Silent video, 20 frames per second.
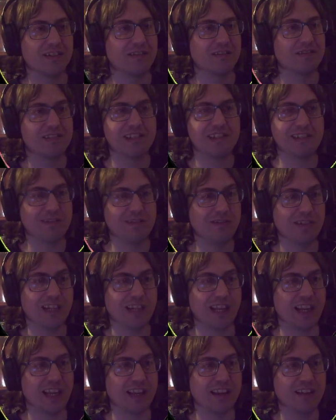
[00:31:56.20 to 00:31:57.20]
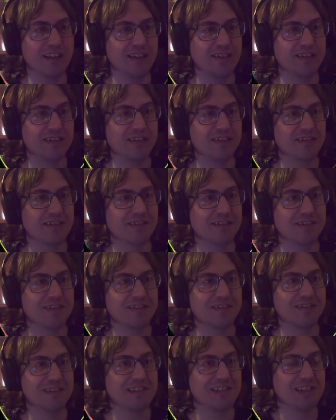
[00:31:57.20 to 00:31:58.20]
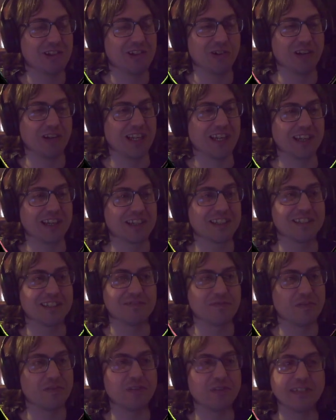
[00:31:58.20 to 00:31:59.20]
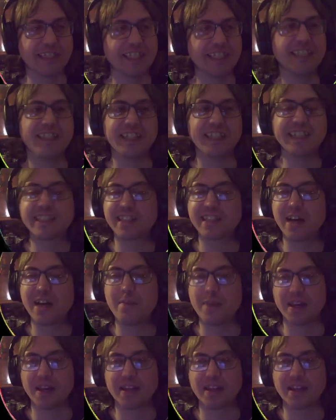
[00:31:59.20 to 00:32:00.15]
surely you could have foreseen this coming.